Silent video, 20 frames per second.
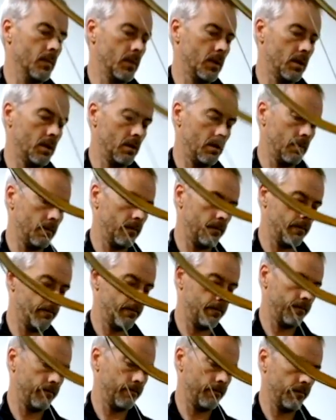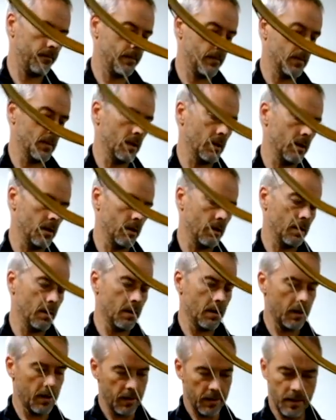So.
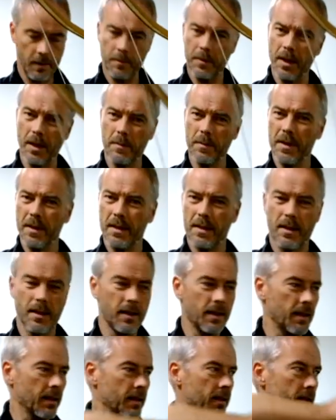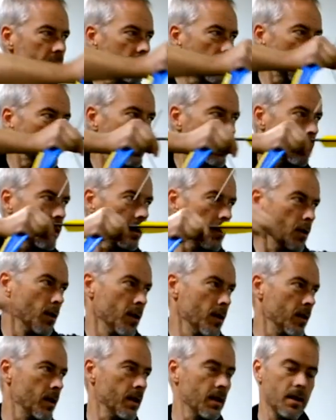Sometimes it's a little distracting
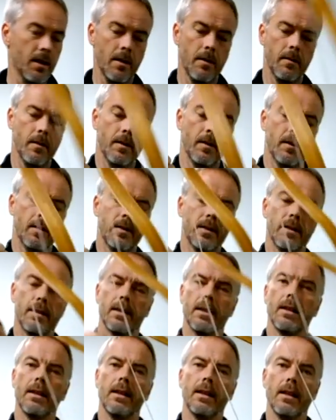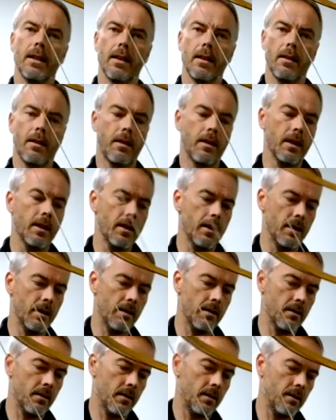because it's a little thin
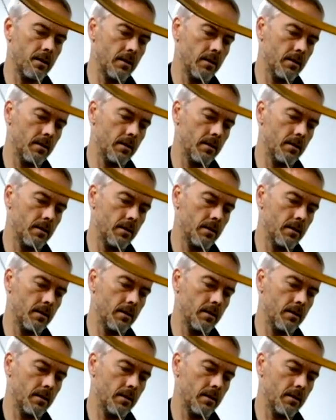leather.